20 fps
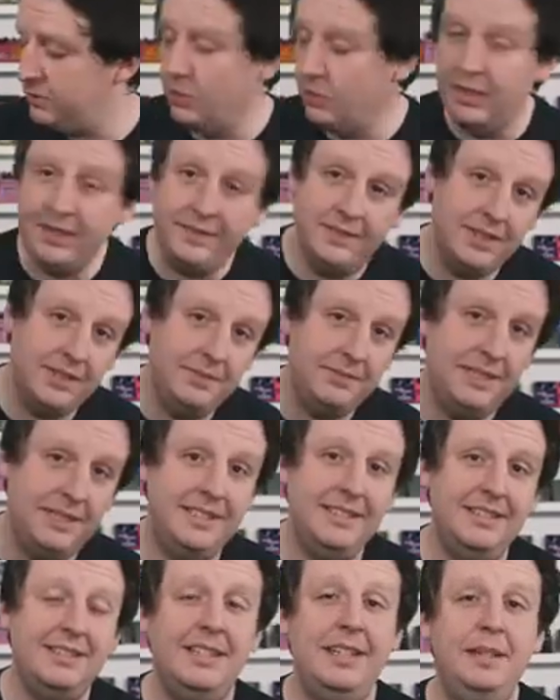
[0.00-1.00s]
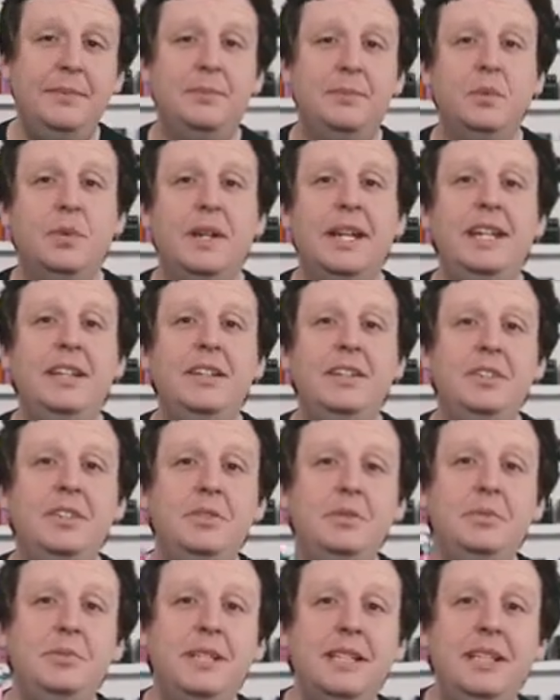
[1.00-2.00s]
One of them is a brand
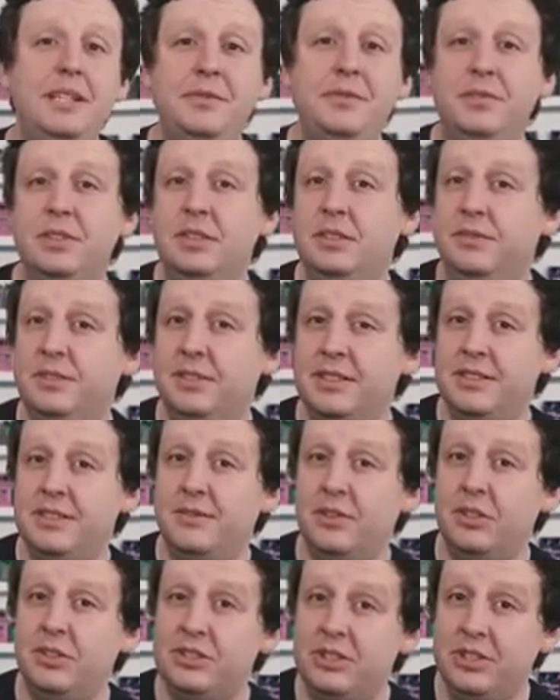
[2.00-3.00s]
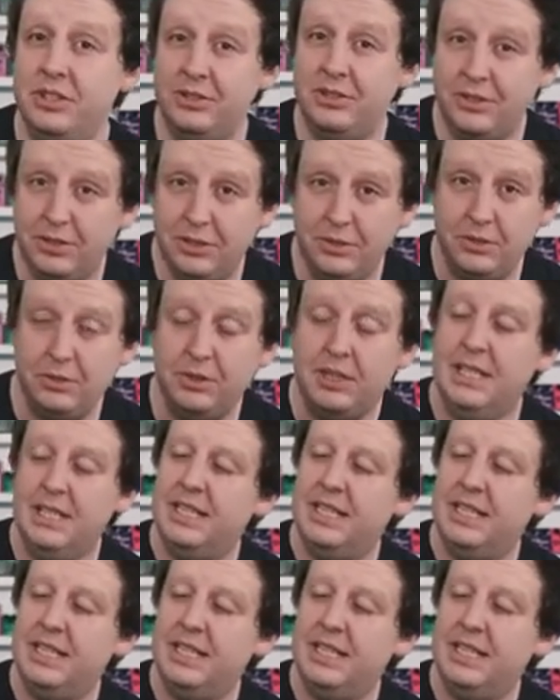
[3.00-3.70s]
new Mini Foot Fuzz version 2.